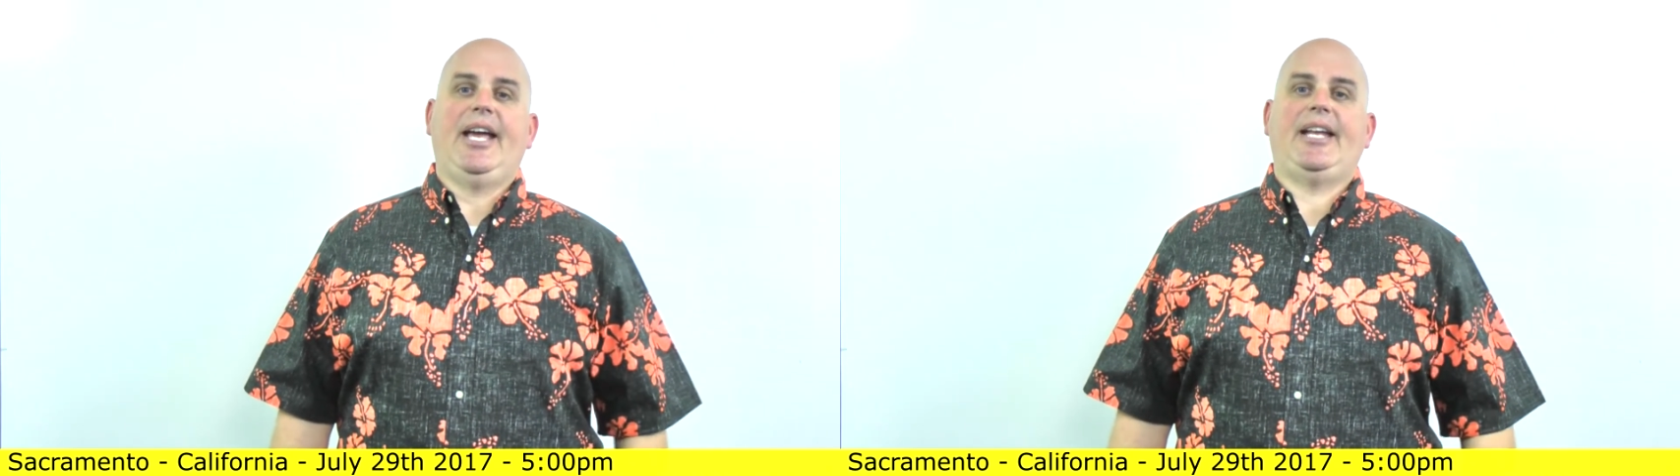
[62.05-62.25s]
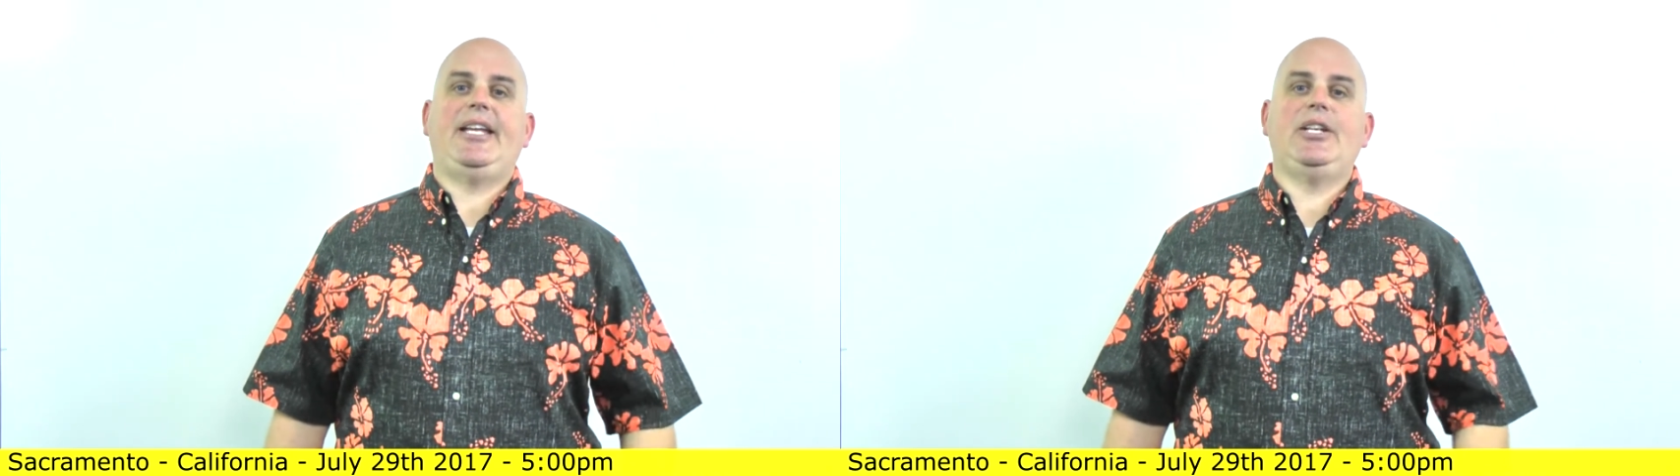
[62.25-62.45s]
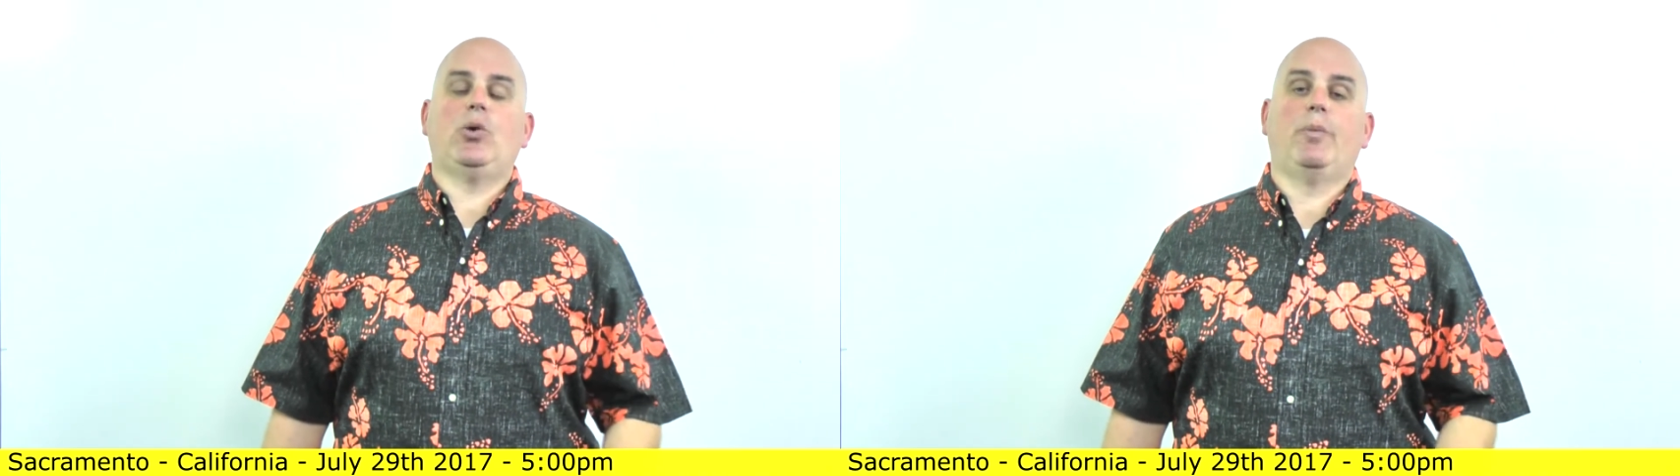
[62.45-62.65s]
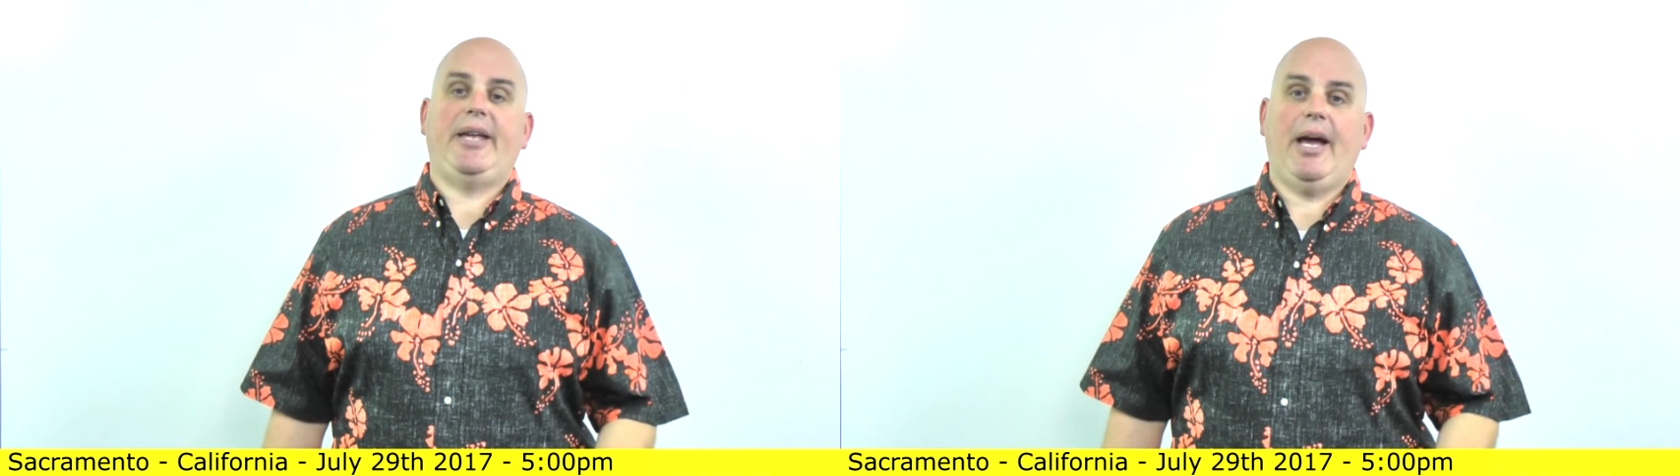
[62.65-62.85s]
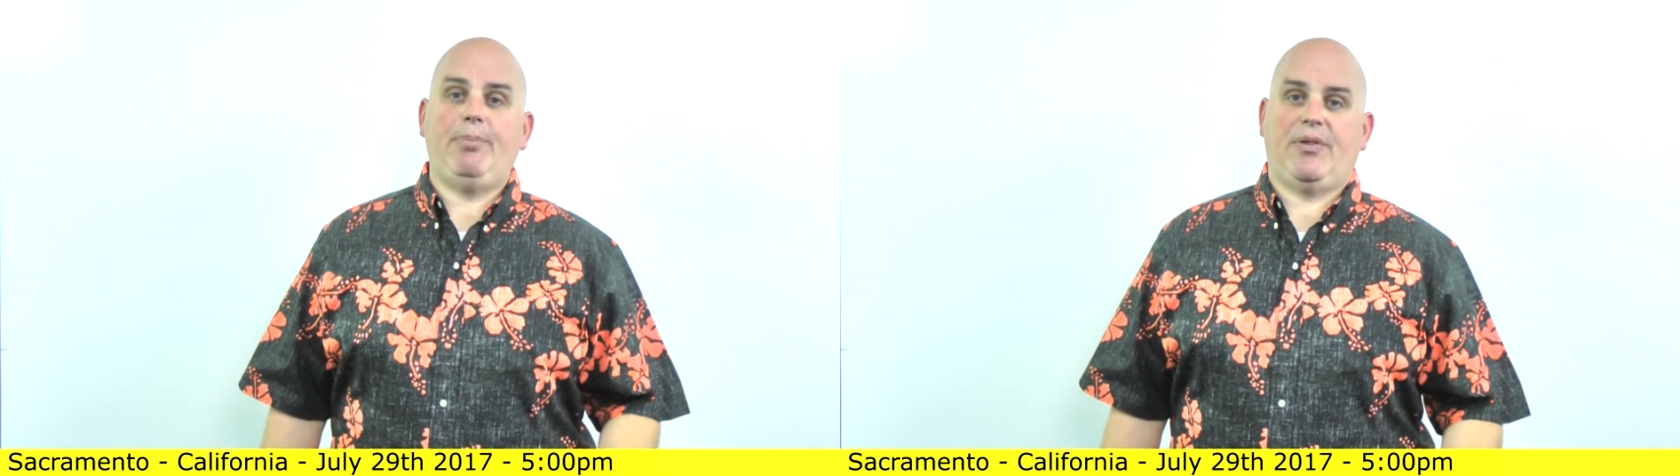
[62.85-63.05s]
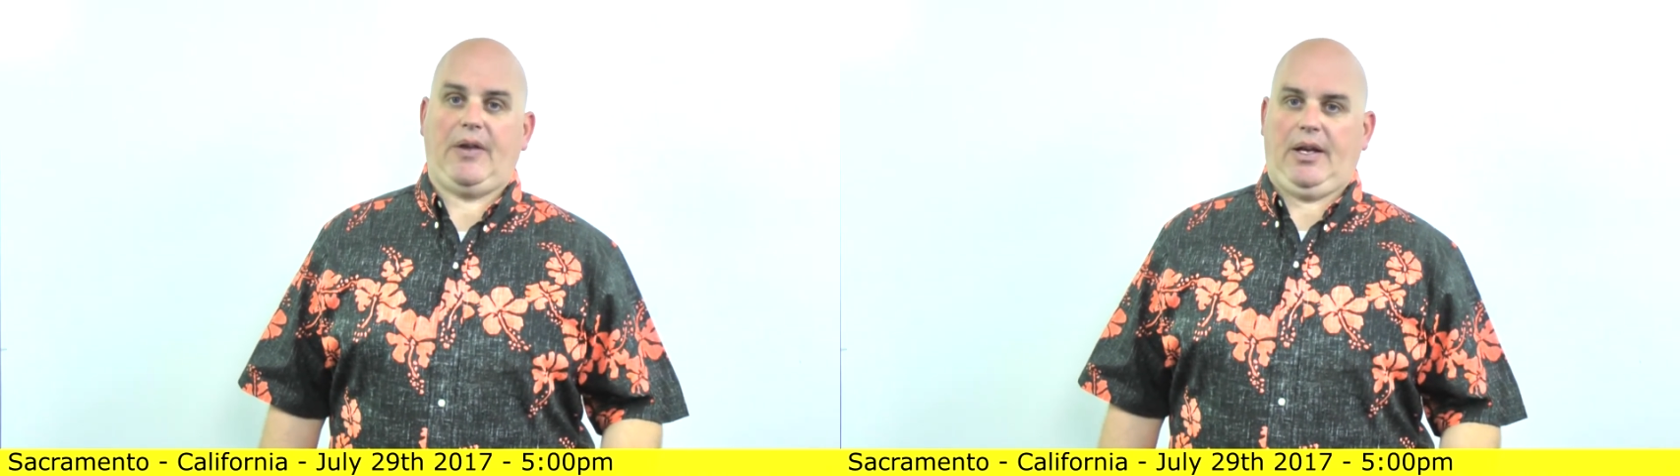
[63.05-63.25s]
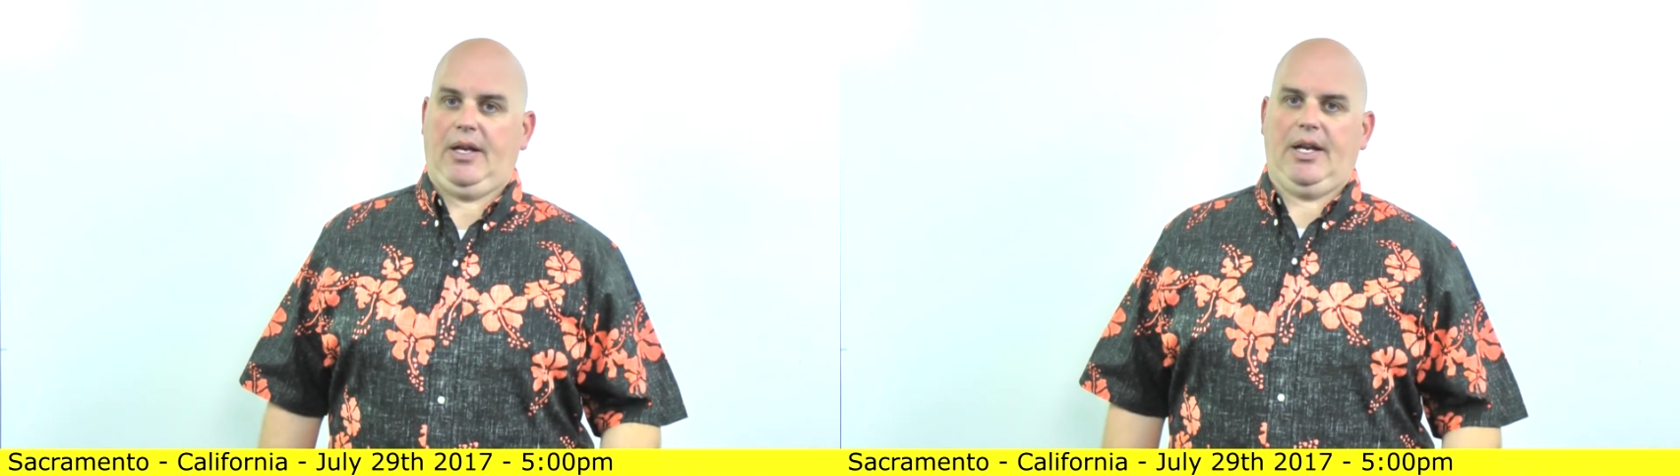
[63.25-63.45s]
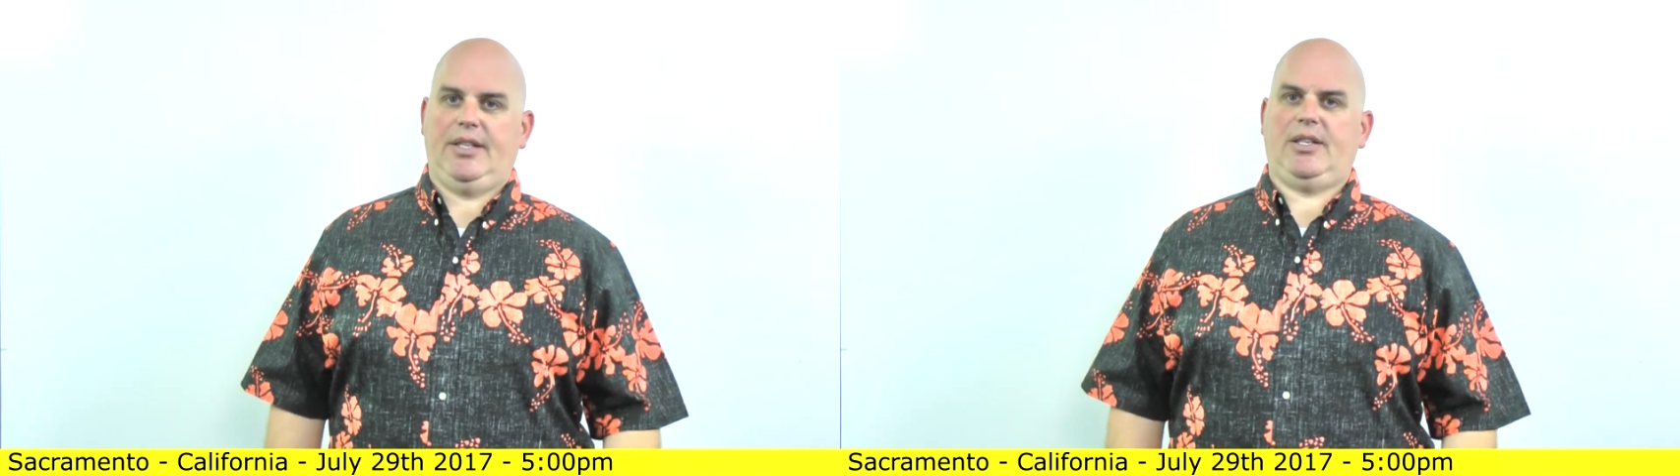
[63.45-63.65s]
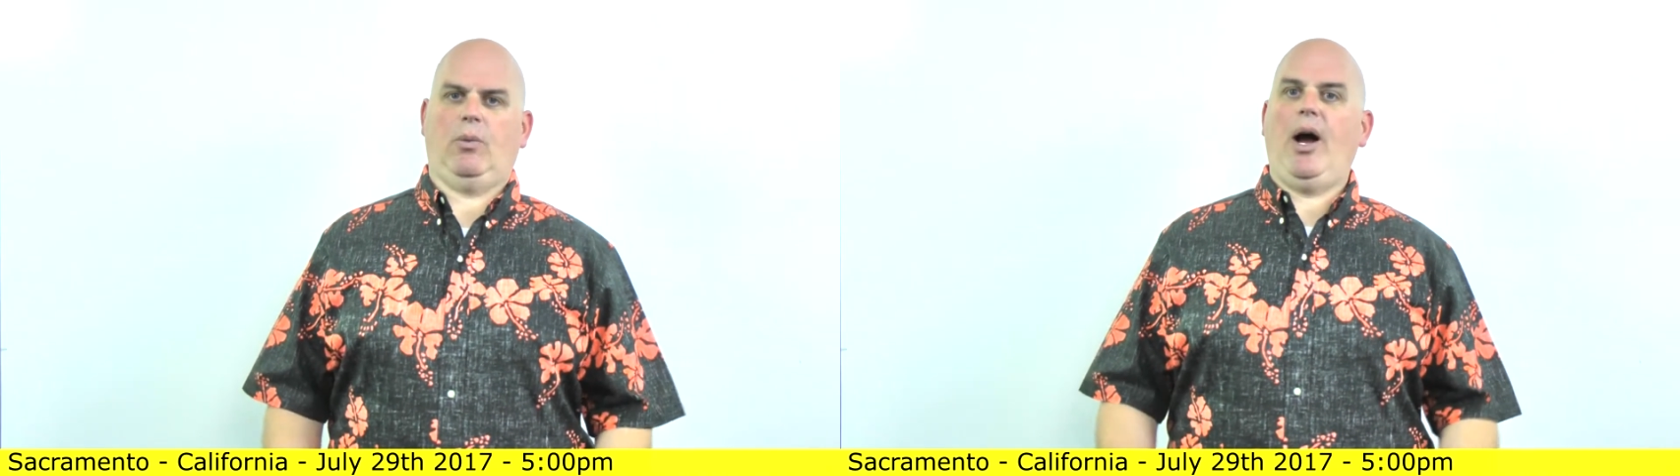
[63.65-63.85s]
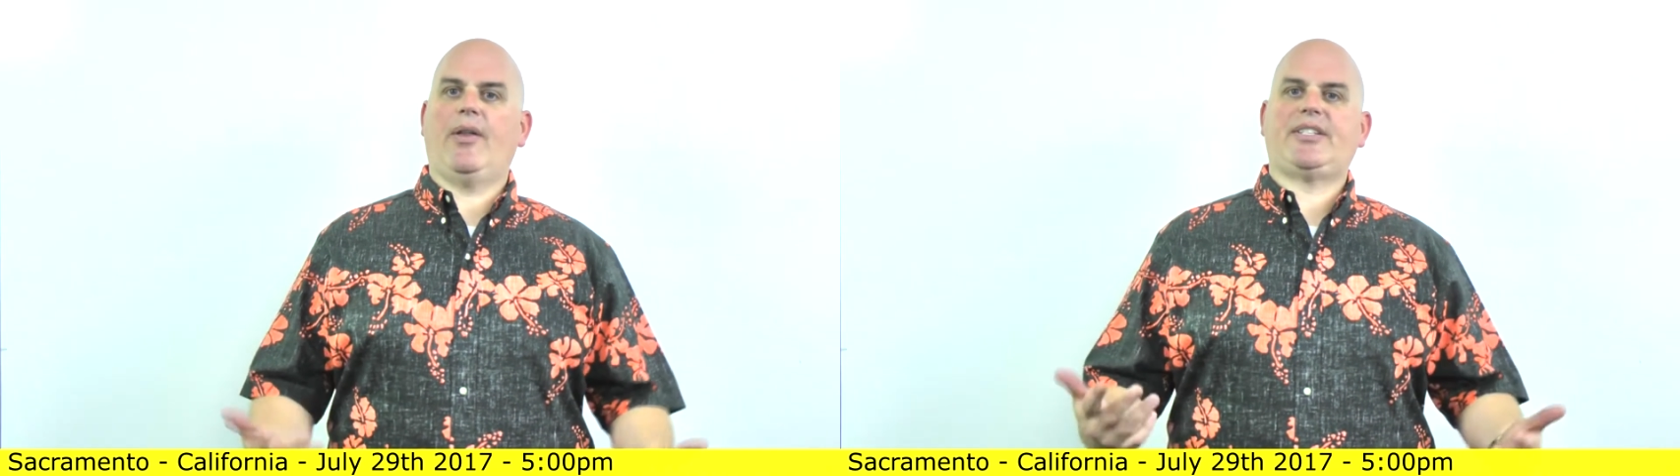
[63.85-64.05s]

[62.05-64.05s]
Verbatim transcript: And he told me empathy. And I said, wow,